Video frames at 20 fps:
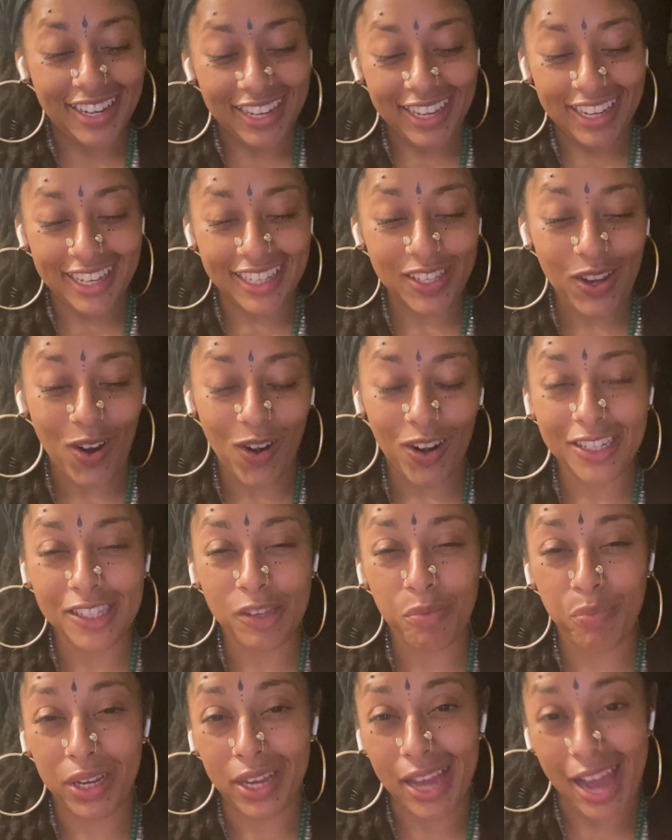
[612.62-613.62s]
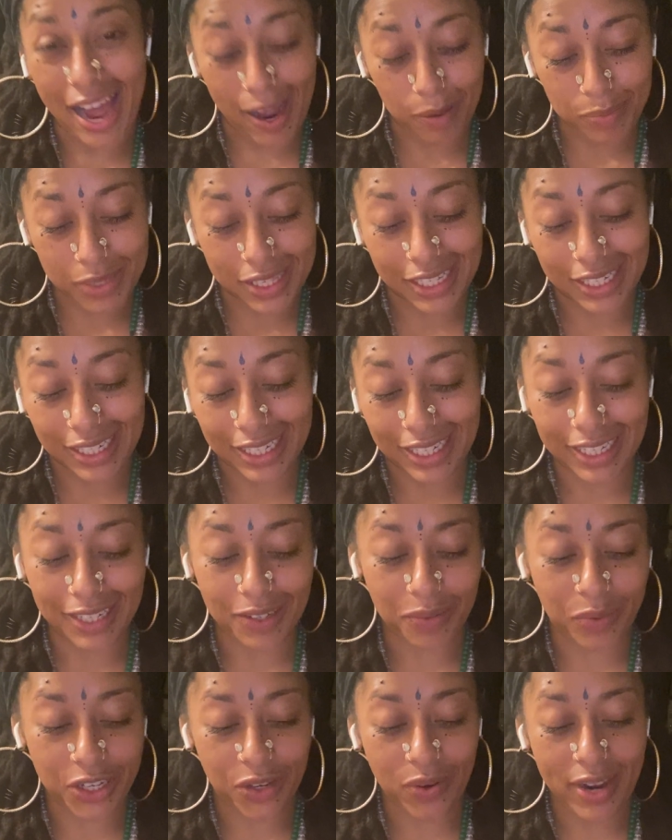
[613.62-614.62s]
It's hard to be abstinent
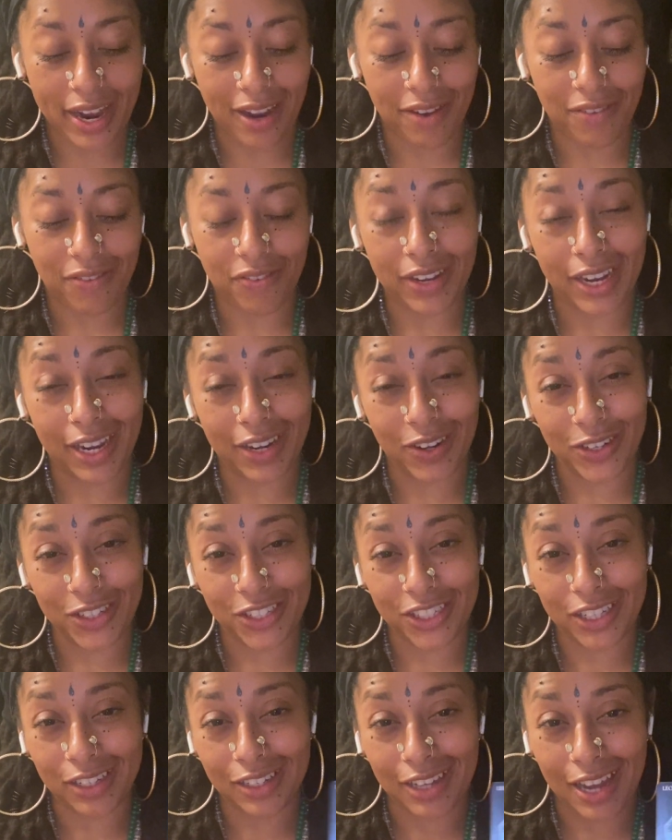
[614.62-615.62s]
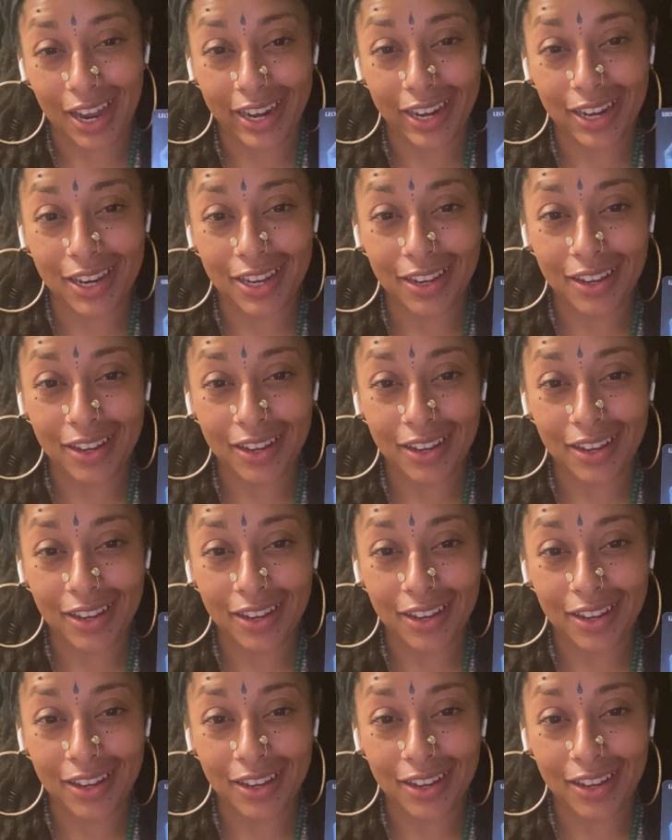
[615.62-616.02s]
when you have energy like